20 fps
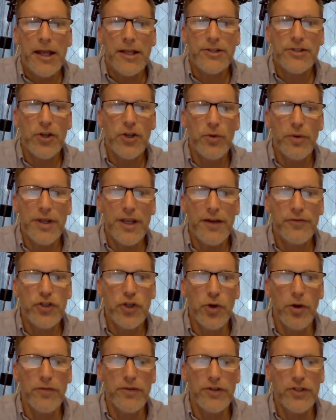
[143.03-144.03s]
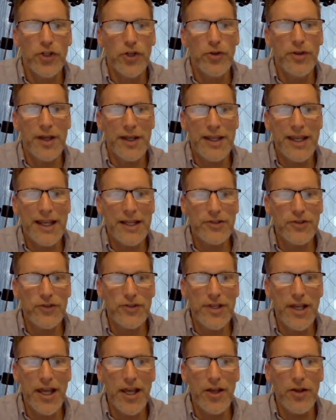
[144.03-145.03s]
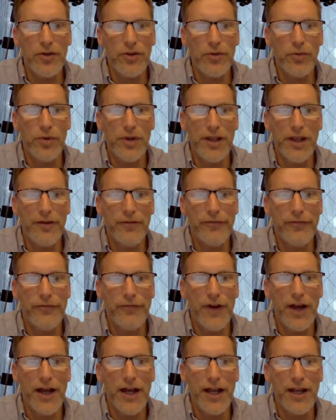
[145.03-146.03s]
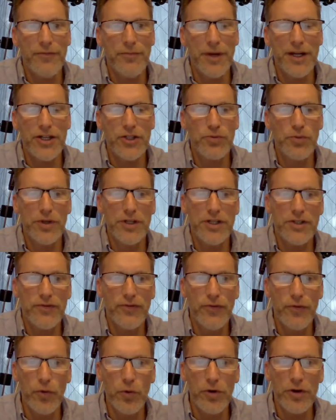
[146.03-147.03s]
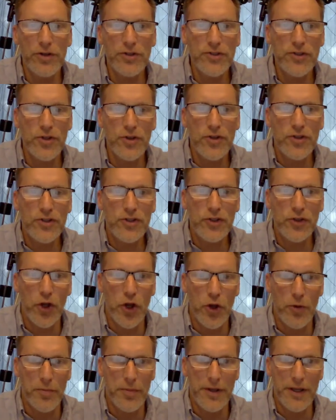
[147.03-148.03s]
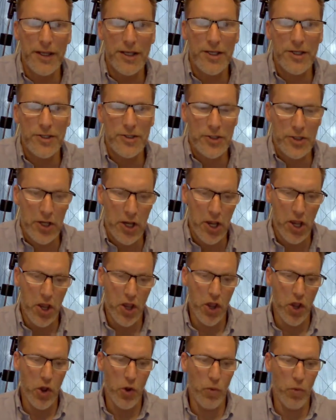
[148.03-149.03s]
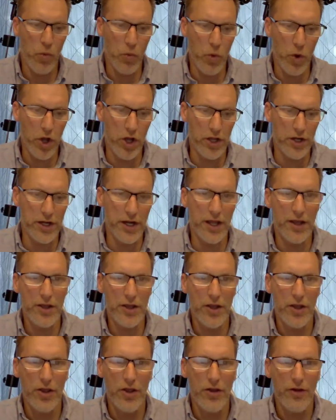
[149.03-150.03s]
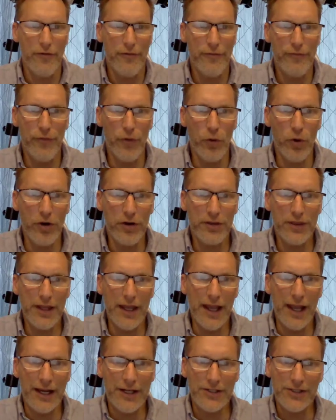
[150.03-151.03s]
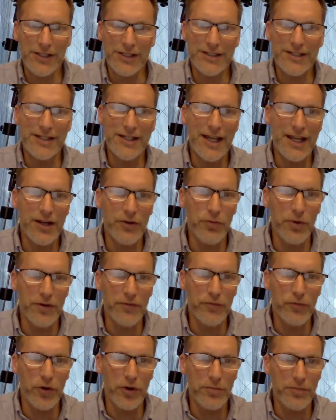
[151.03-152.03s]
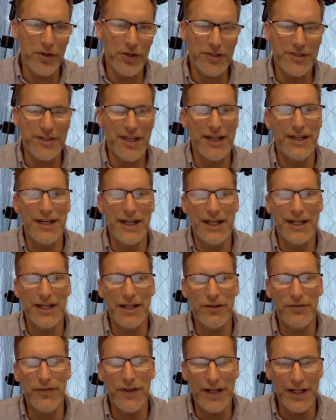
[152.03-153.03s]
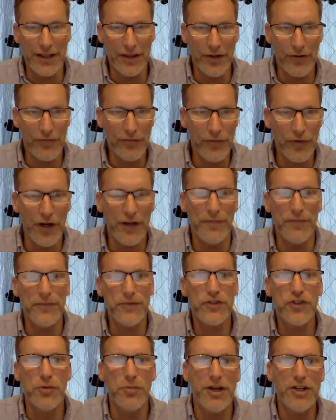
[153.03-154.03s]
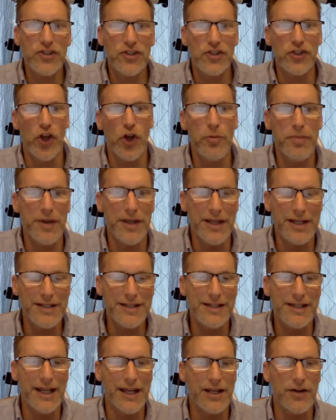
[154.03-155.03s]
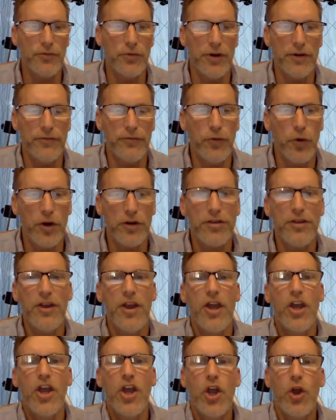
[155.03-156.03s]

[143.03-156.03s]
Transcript: And so we have 2 over 2, that cancels out. We have 5 minus 1 is 4, so the slope is 1/4. Actually, it's negative 1/4 because that negative in the front. So my slope is negative 1/4.